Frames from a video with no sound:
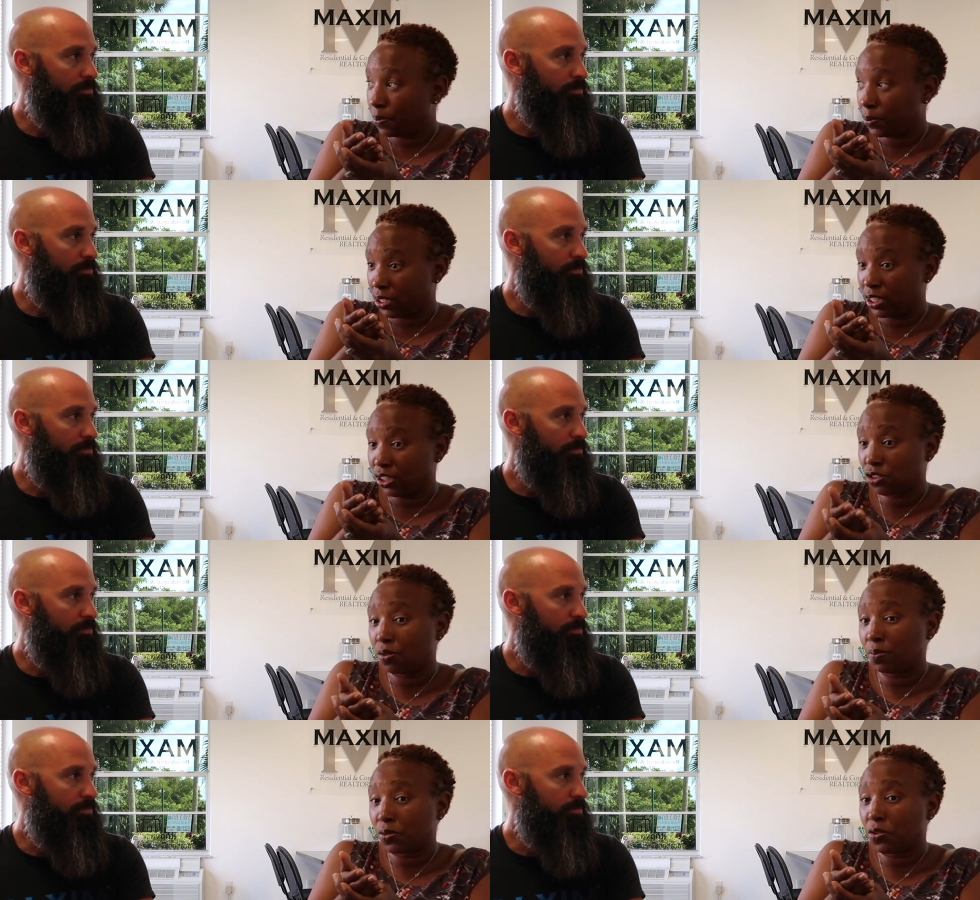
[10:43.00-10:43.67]

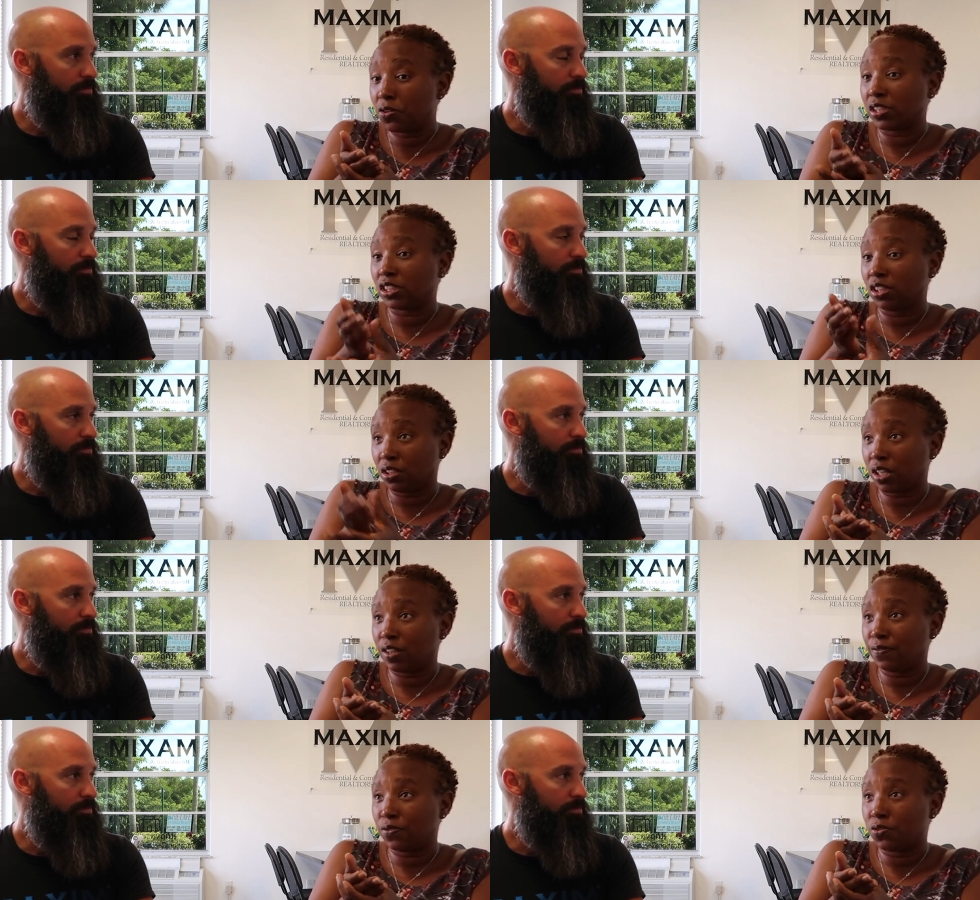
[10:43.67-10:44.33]
Speaker 1: potential employer is
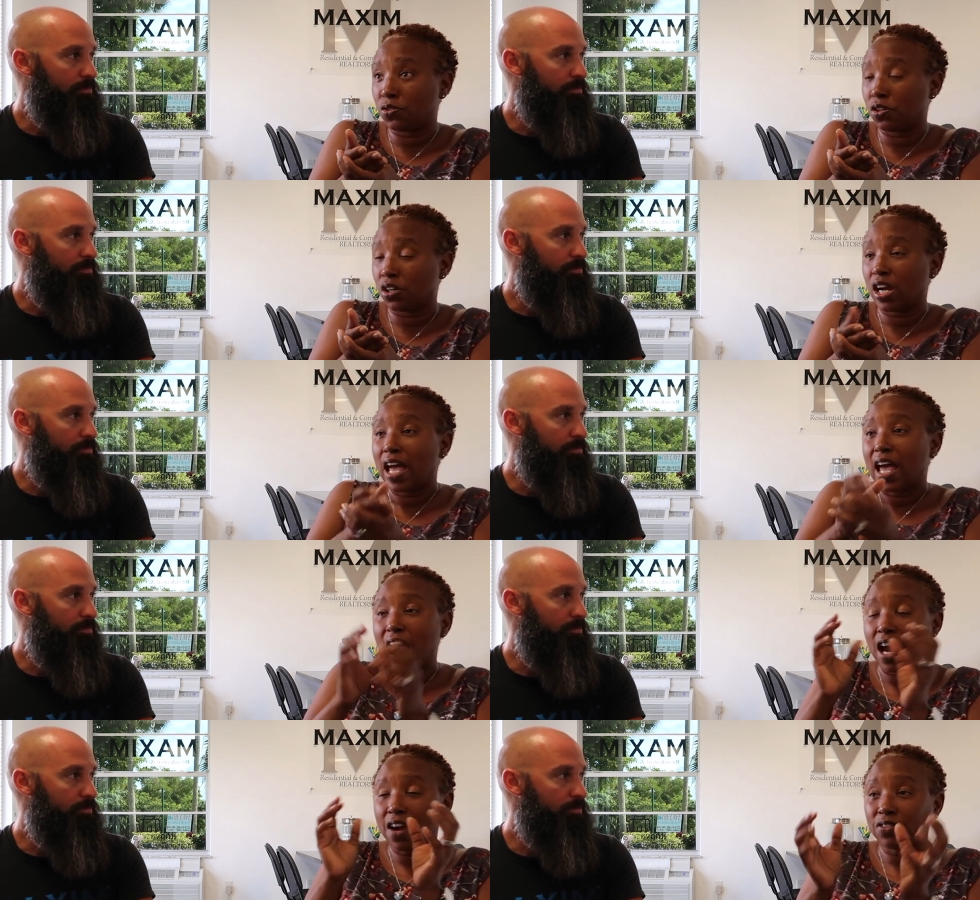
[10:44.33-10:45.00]
looking for.
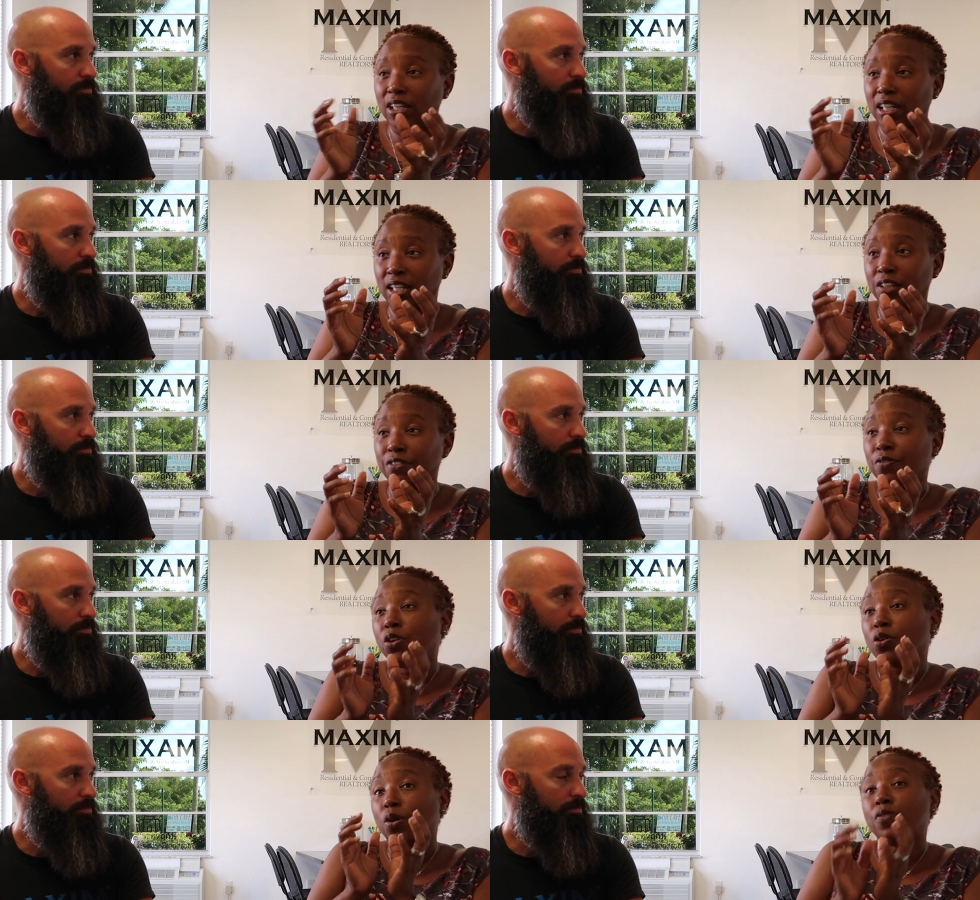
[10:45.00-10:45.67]
Everything you're
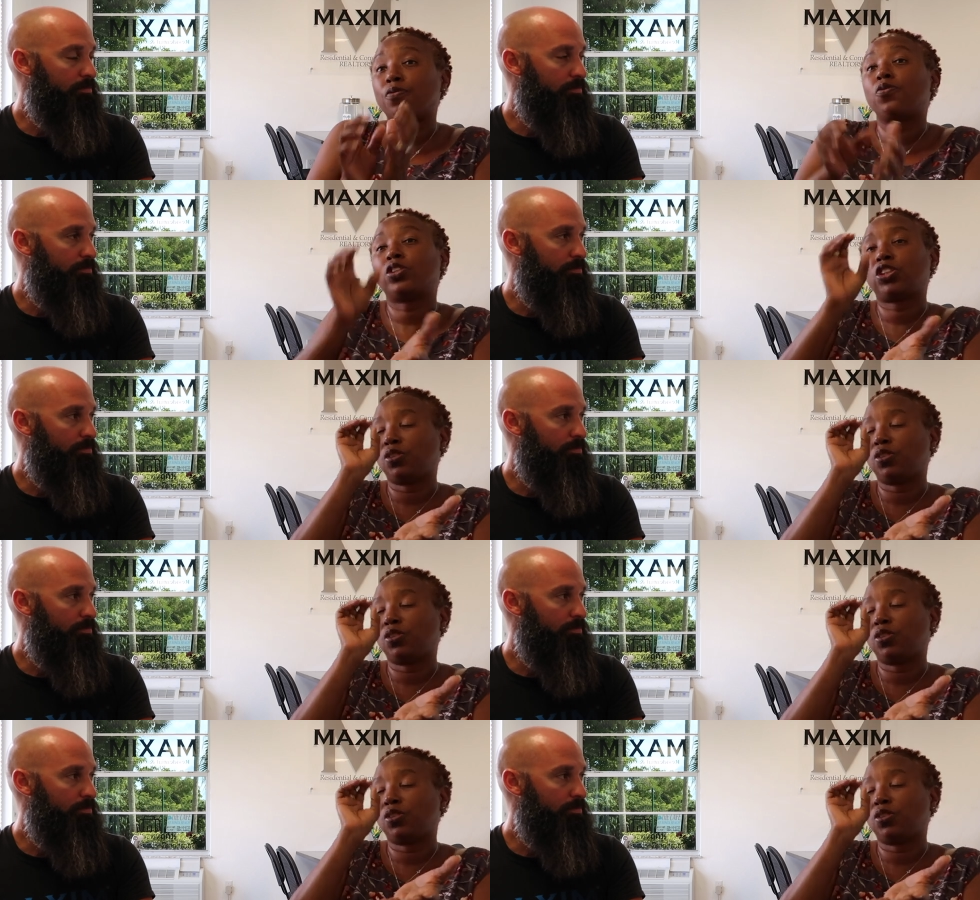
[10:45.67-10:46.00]
looking for